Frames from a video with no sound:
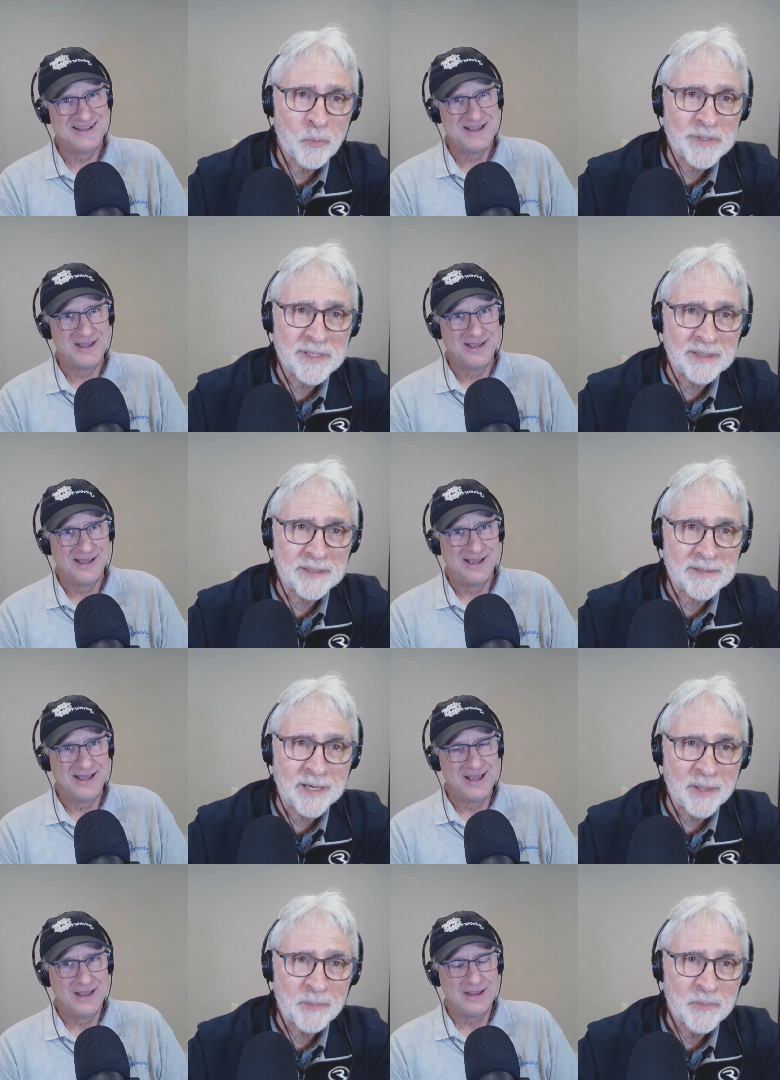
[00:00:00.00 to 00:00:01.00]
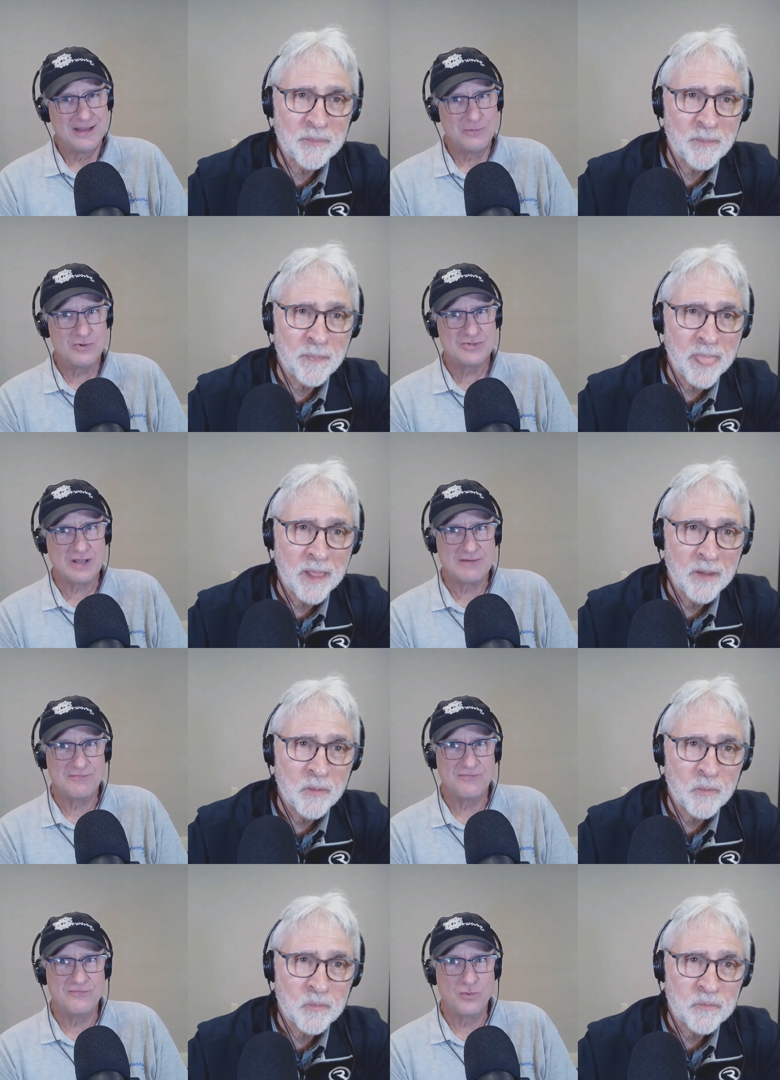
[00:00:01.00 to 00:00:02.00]
Speaker 1: was he at the time?
Speaker 2: He was like
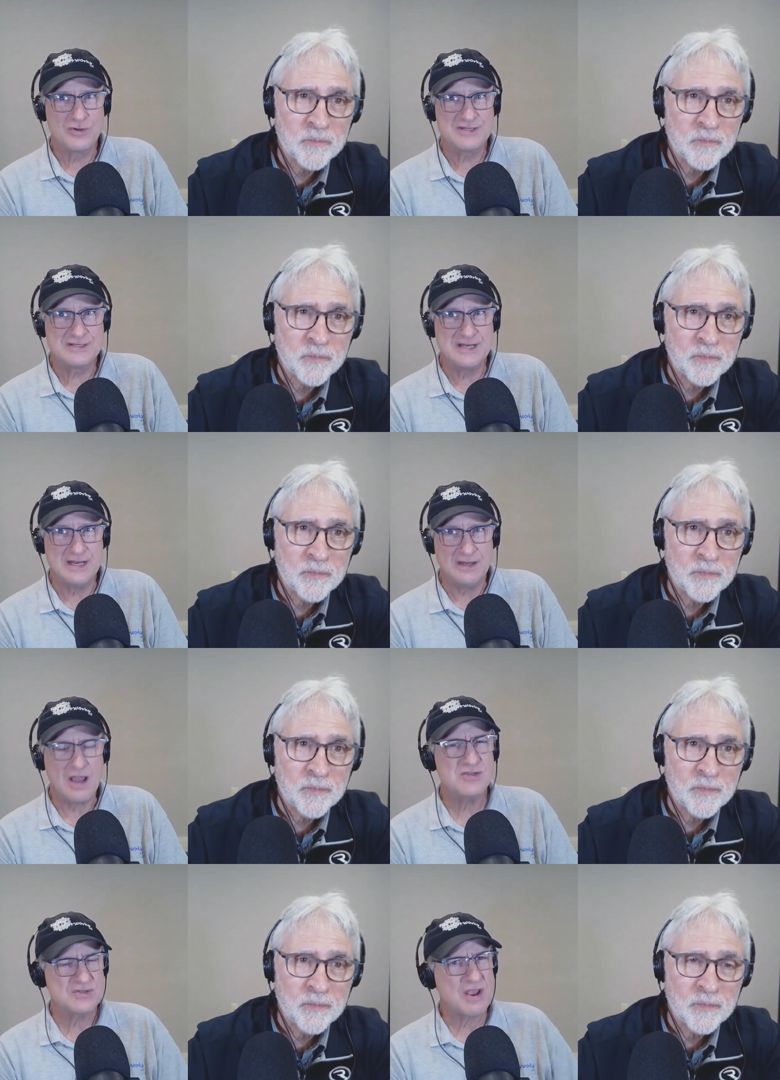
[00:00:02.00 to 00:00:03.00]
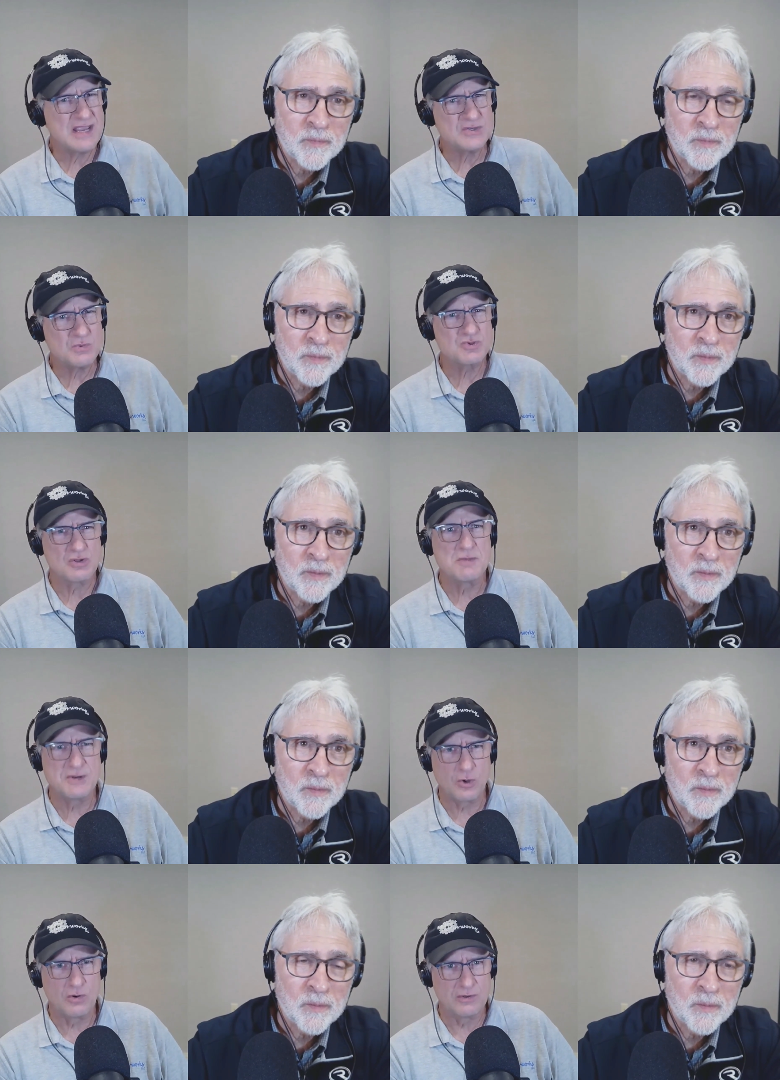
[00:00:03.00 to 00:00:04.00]
14. I, so I guess it was a little
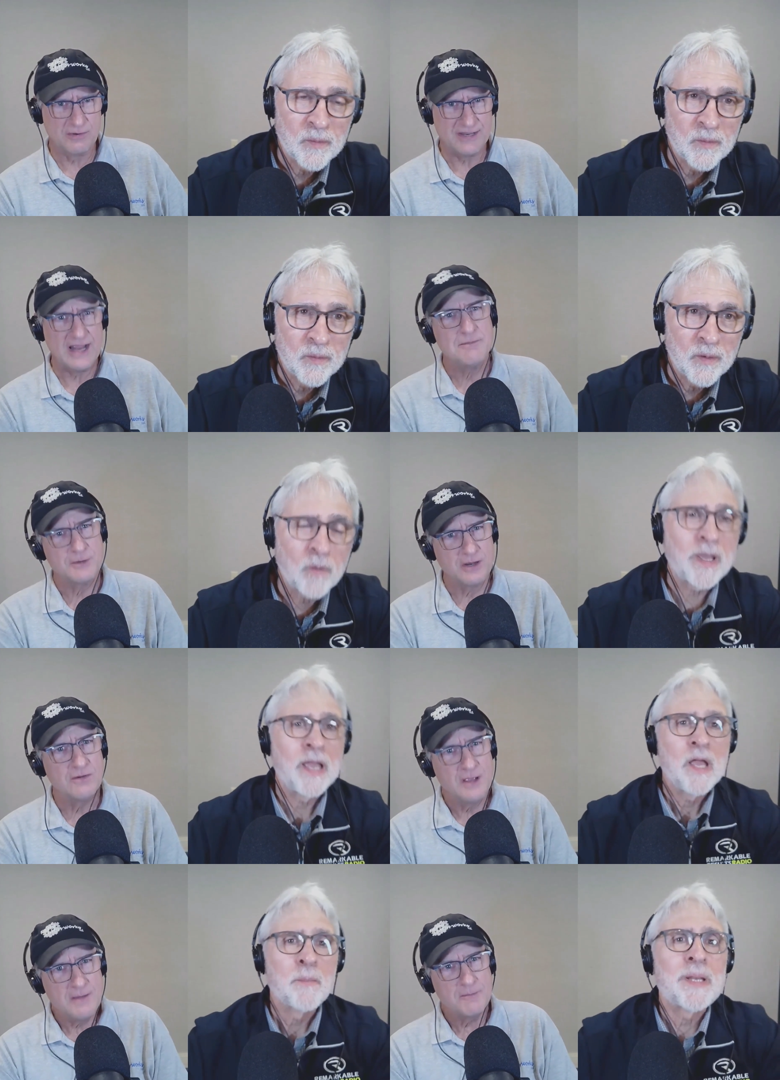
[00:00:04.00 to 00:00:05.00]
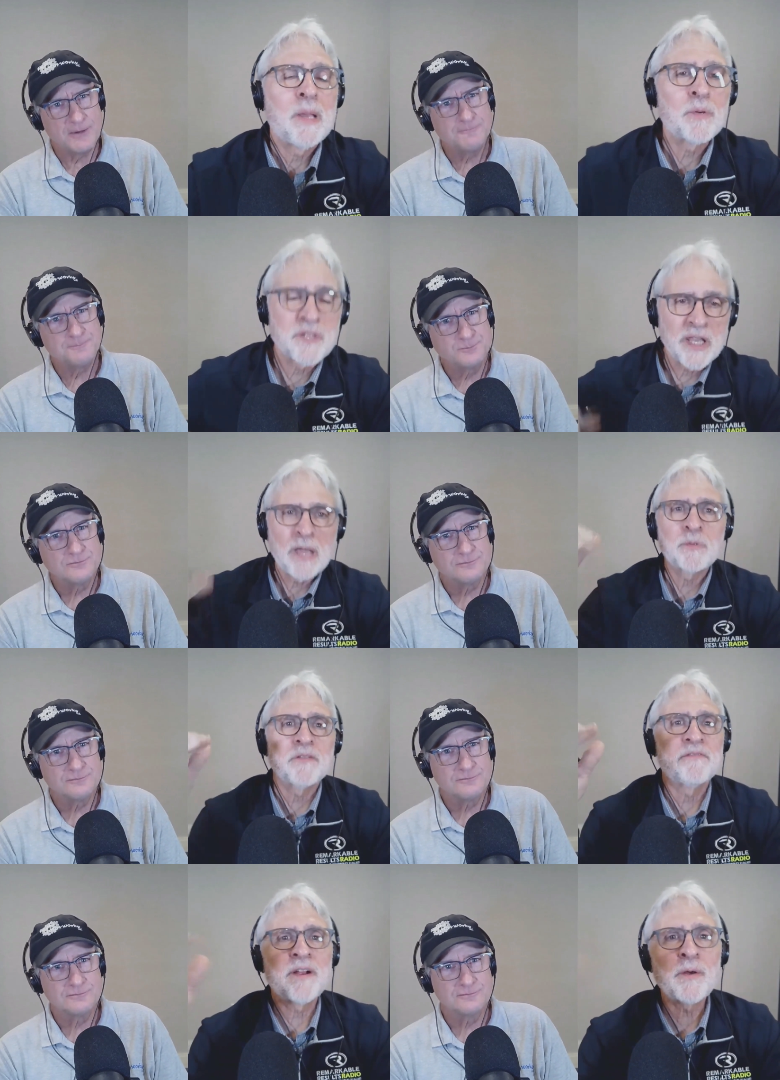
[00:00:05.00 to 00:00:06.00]
bit earlier than that. Okay. You know?
Speaker 1: but, but, he was a, he was a
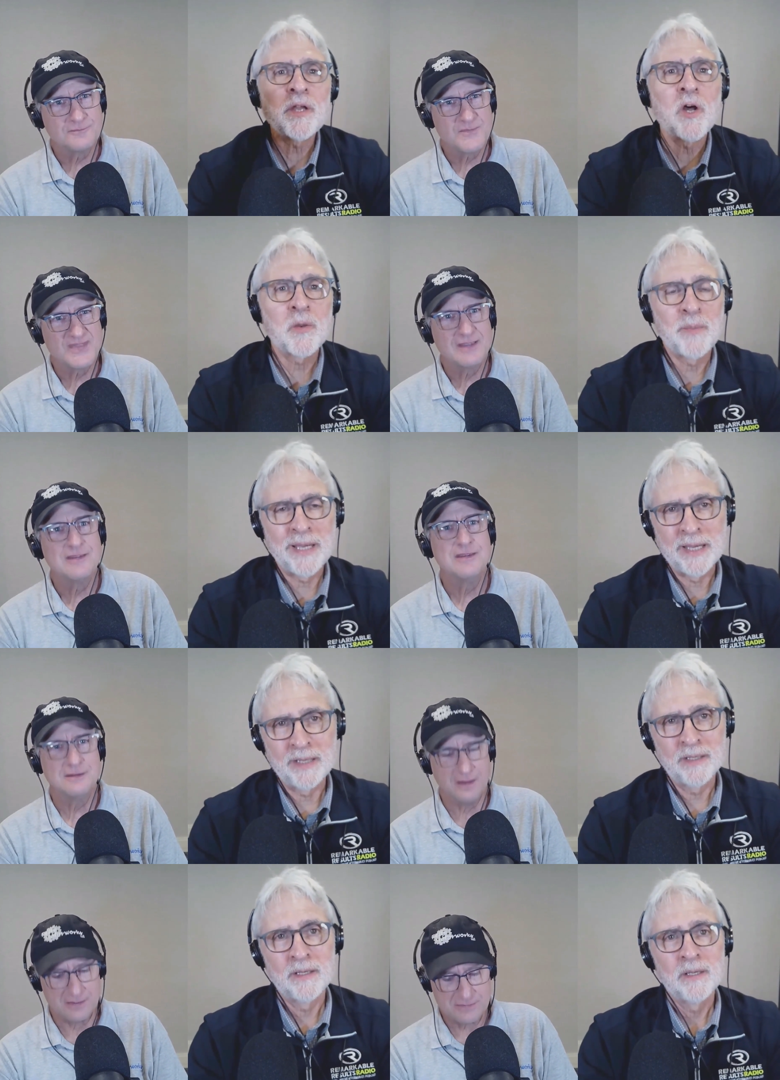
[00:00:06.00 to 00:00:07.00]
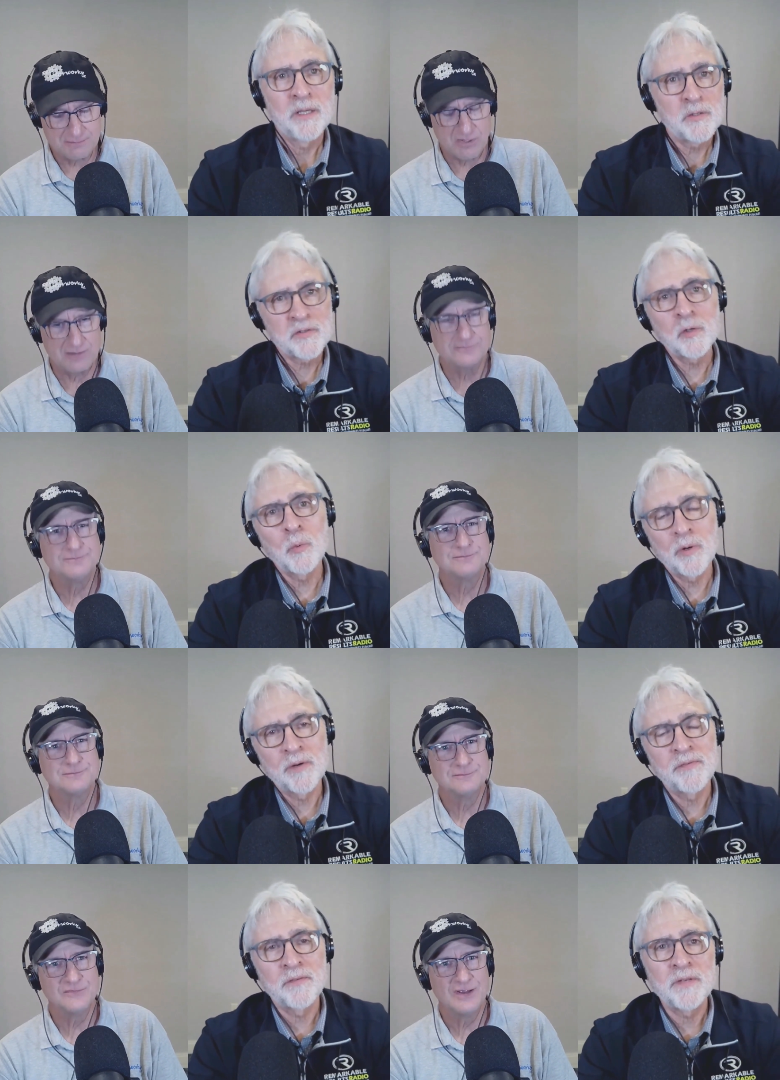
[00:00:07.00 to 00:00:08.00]
very young man. Yes. You still were
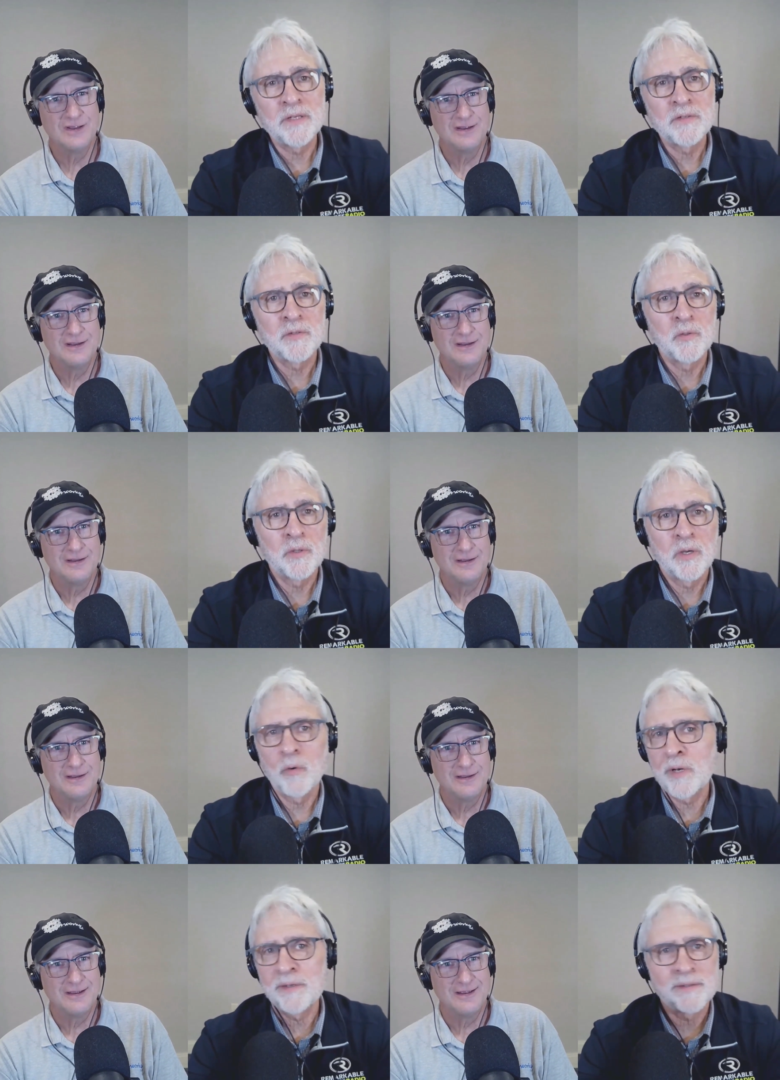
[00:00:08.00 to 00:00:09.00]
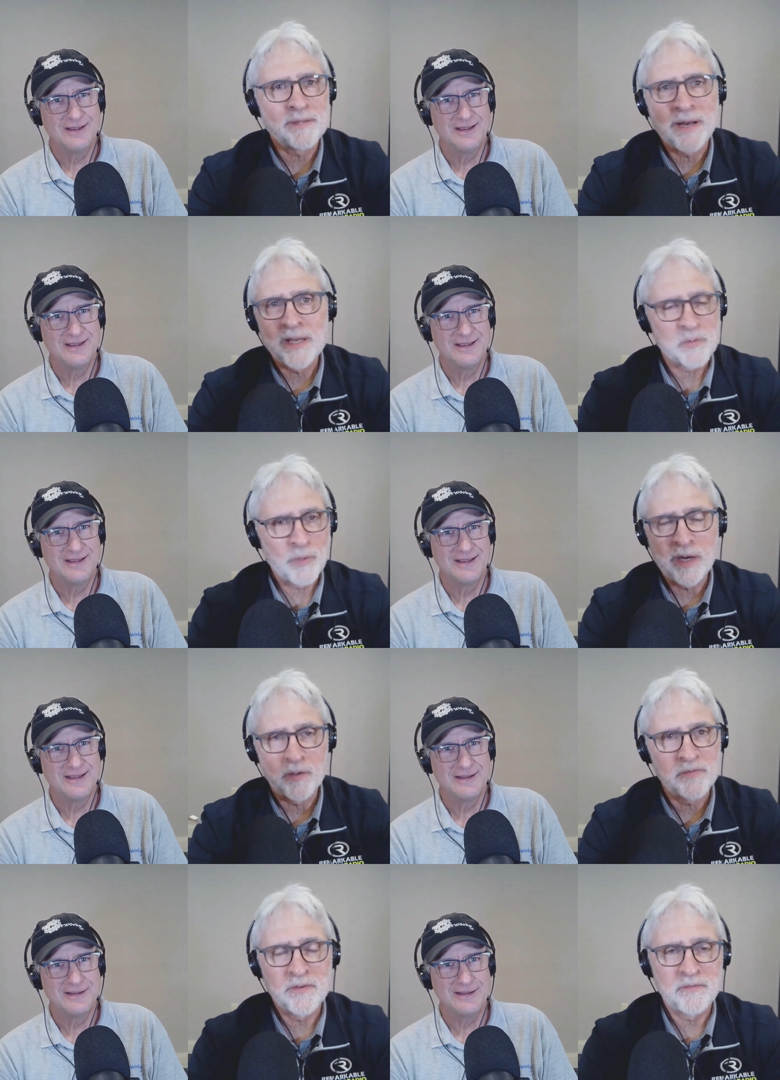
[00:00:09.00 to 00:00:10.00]
at 52. According to today's
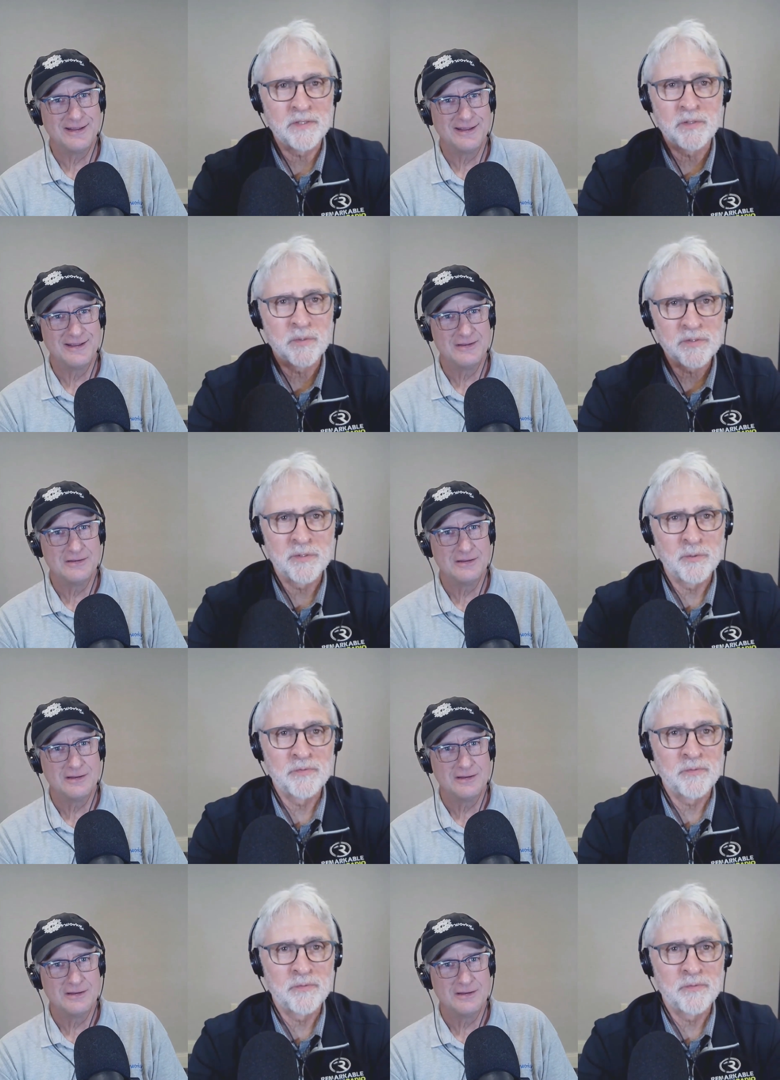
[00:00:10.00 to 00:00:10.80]
records, 52 is the new